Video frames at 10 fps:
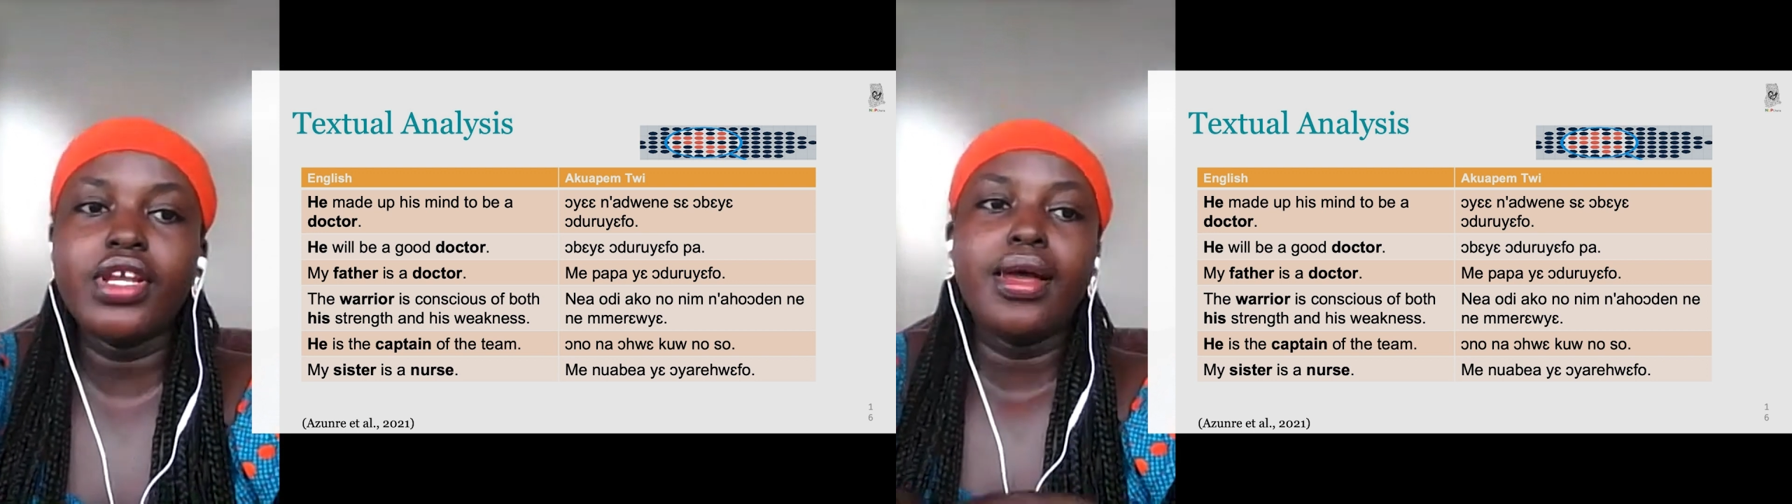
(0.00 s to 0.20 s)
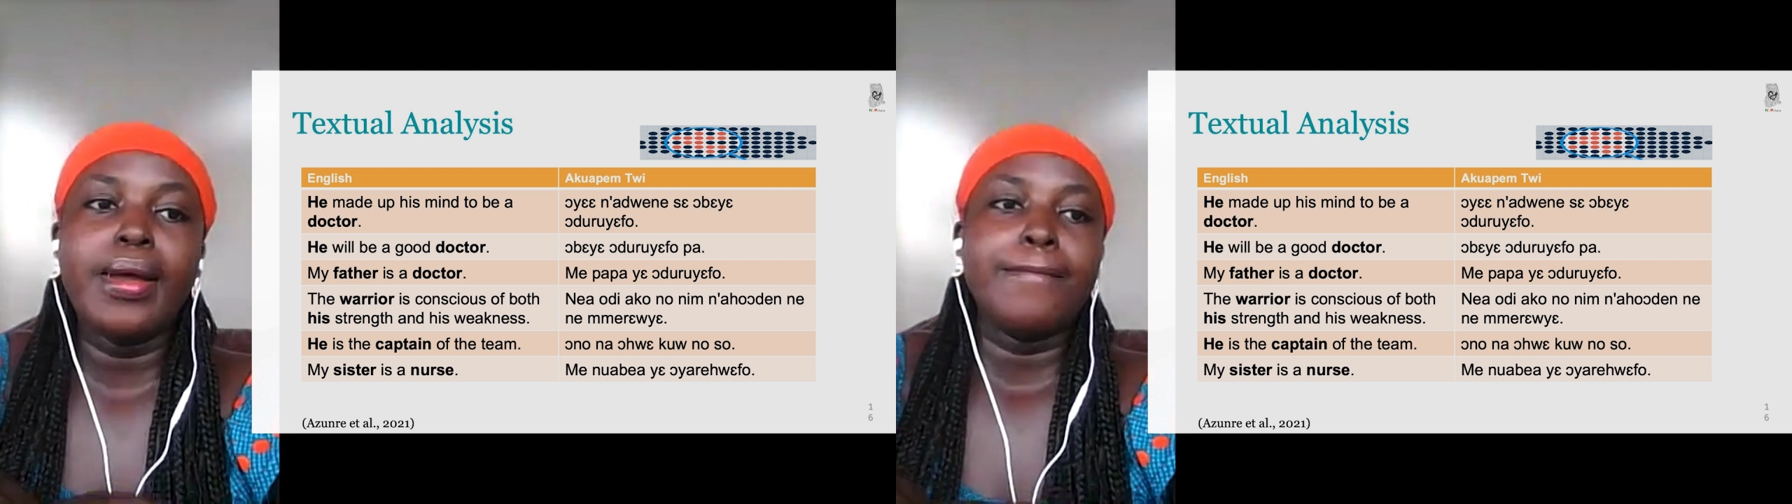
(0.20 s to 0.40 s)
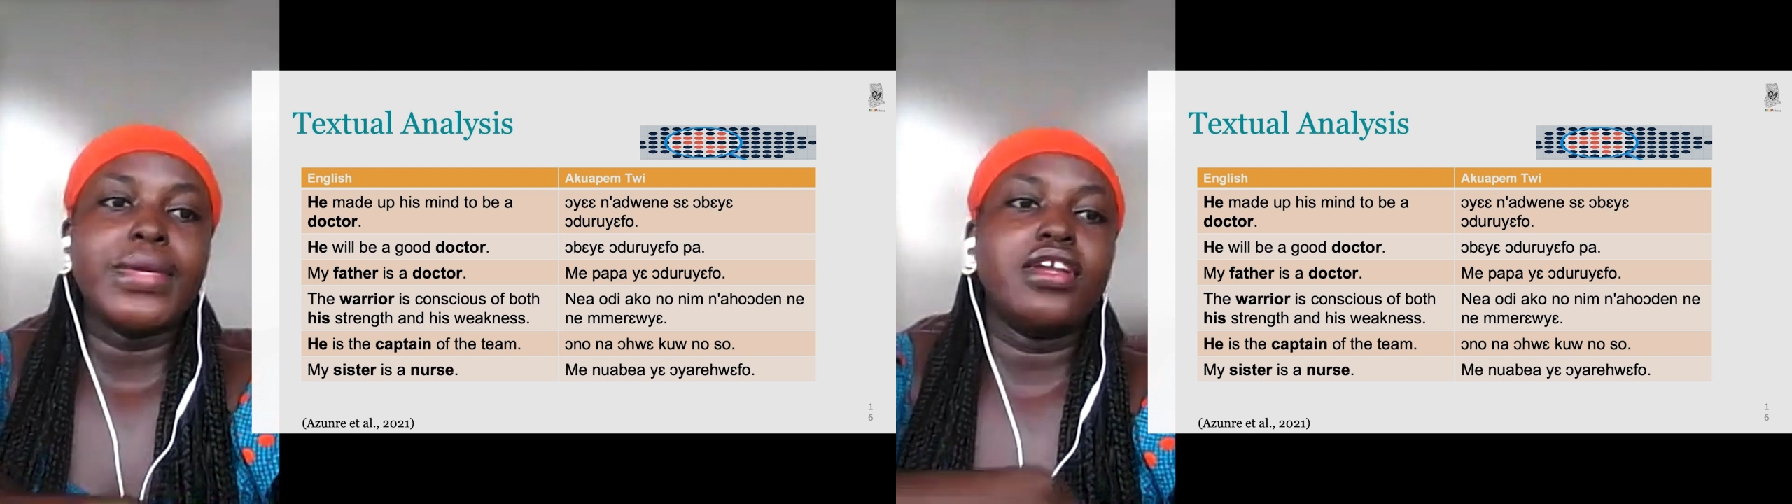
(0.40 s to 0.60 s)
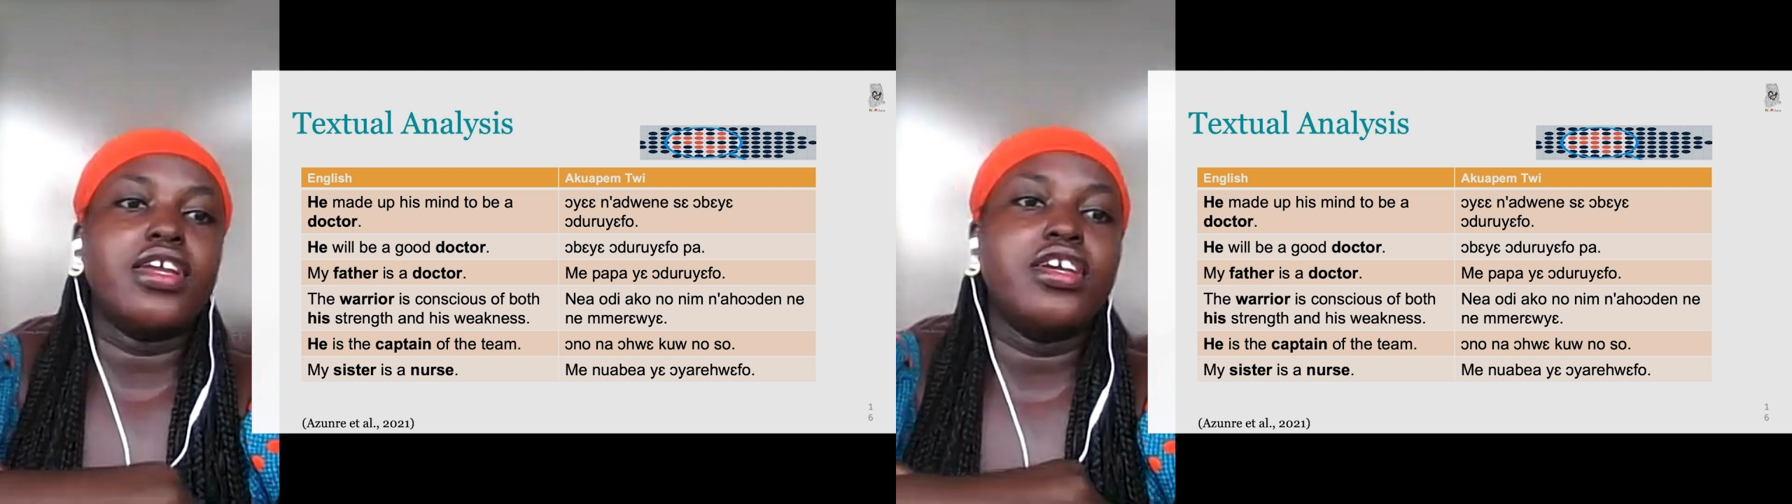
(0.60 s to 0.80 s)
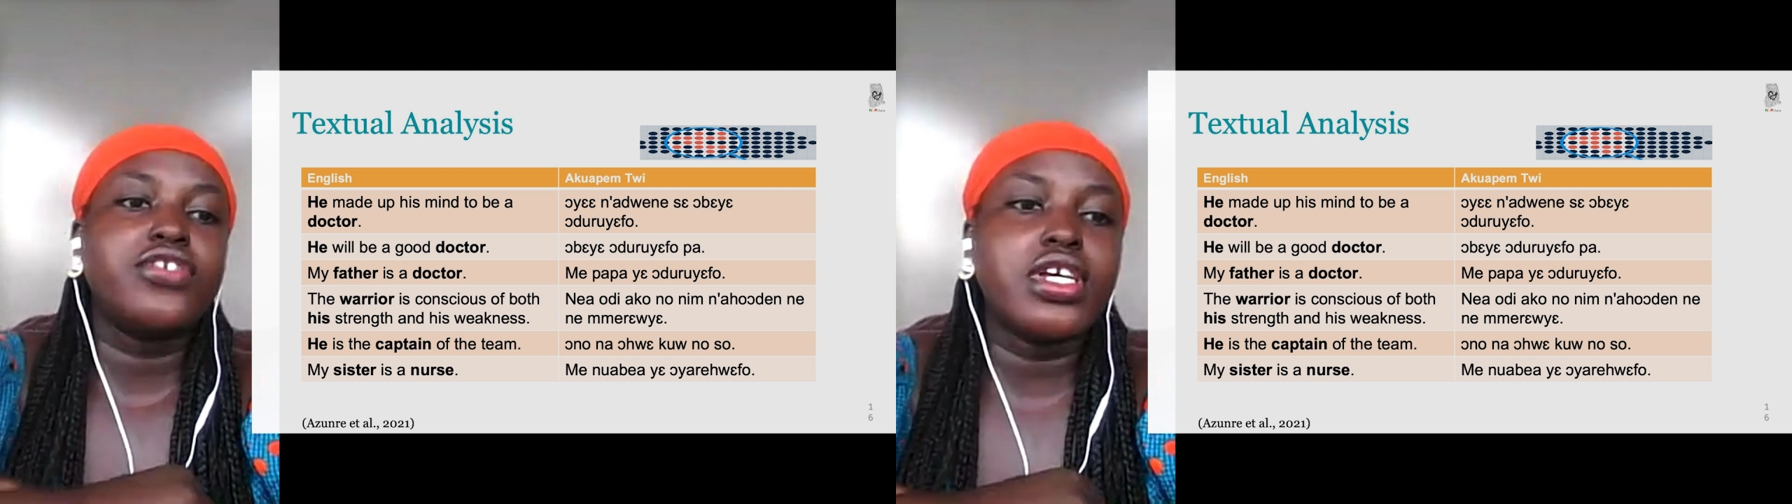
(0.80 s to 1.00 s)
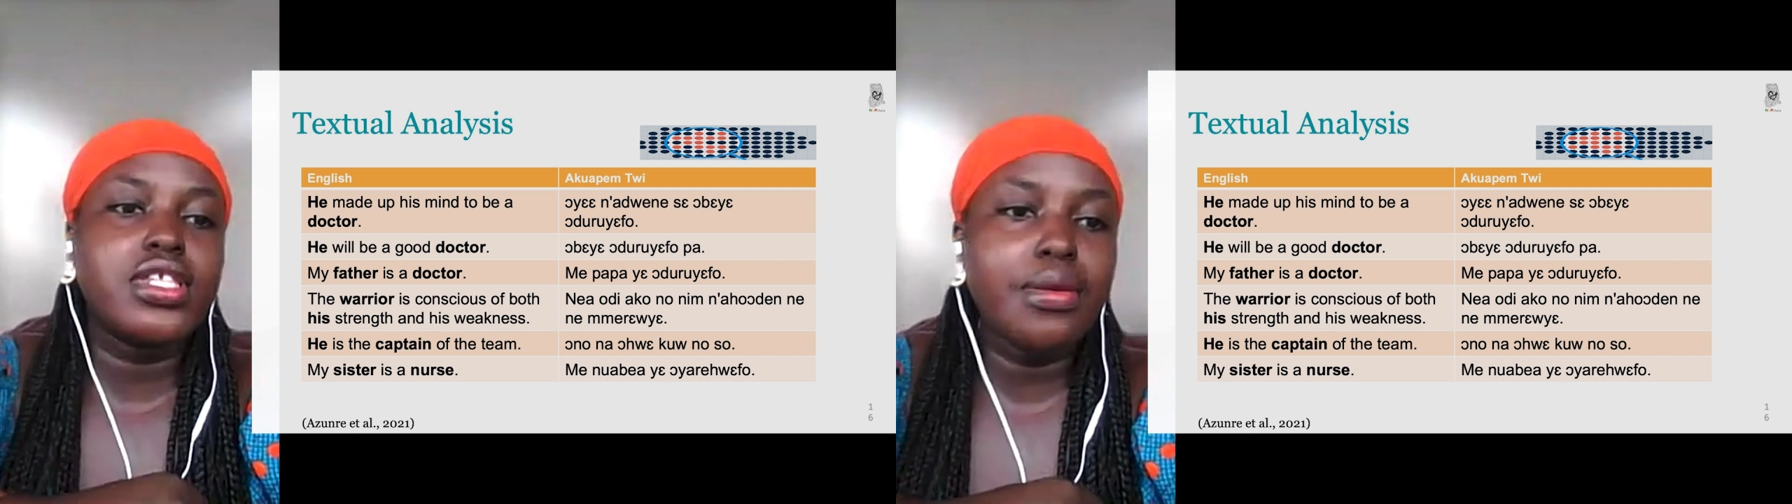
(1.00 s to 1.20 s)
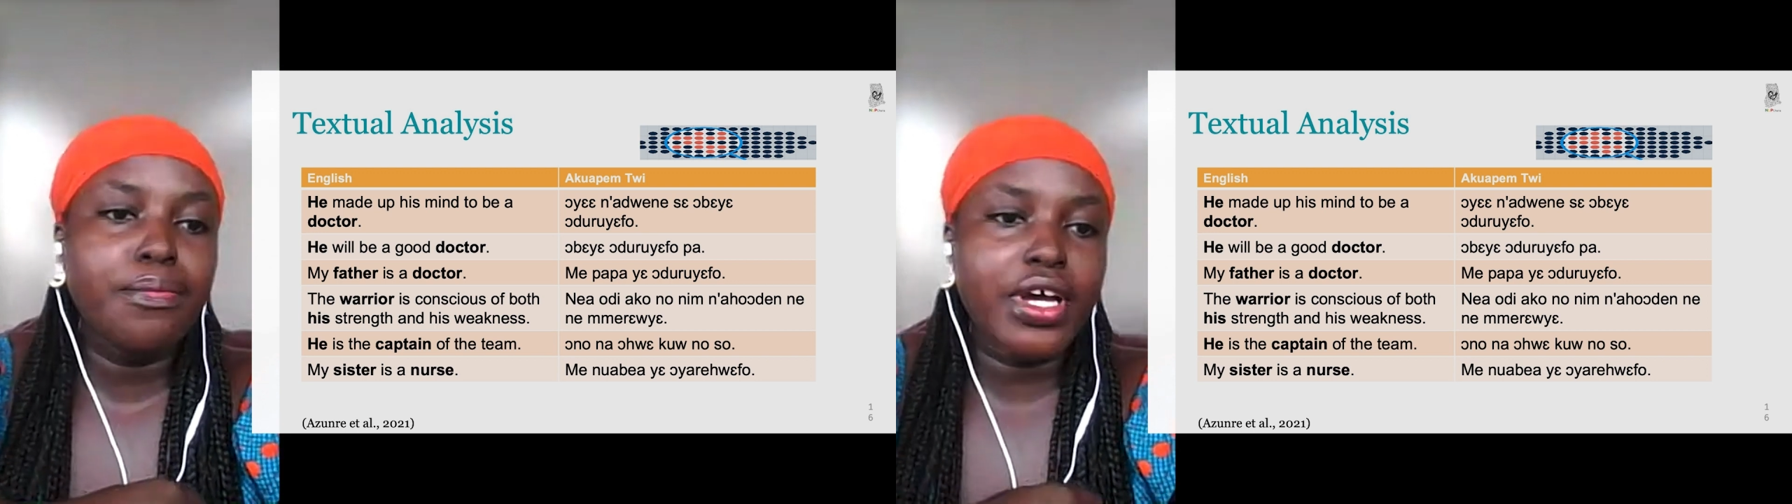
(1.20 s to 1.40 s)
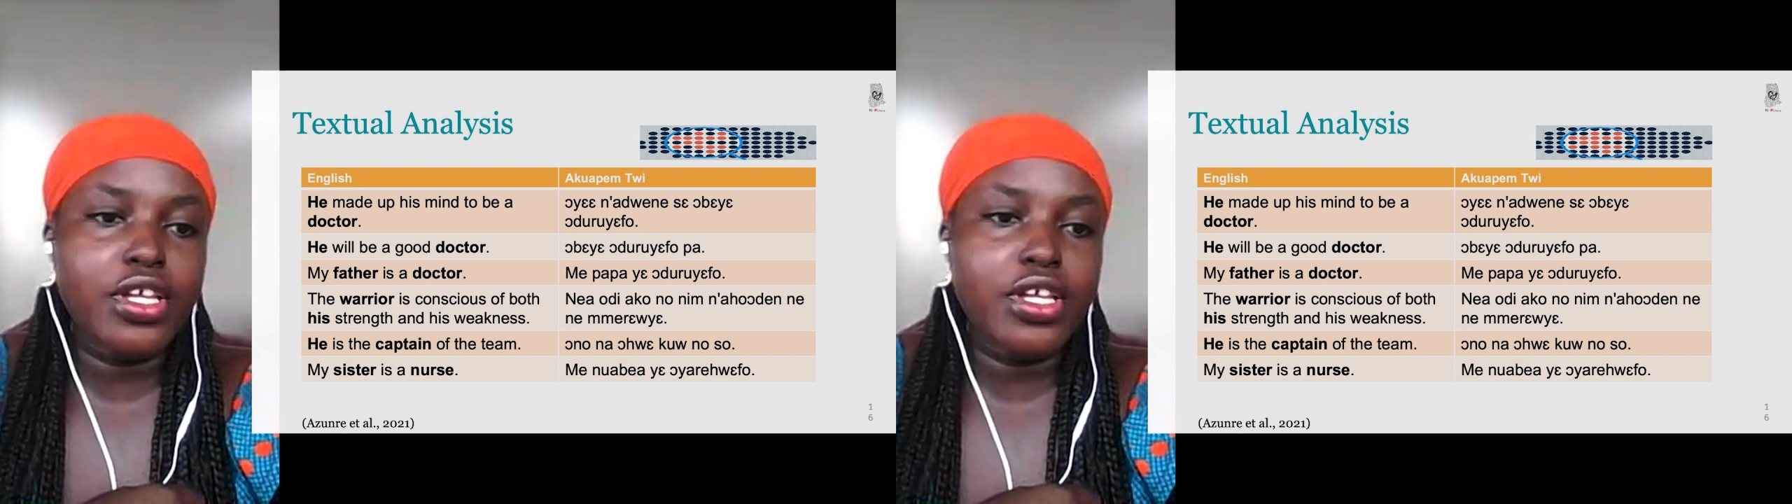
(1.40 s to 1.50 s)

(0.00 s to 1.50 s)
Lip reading: But then the interesting part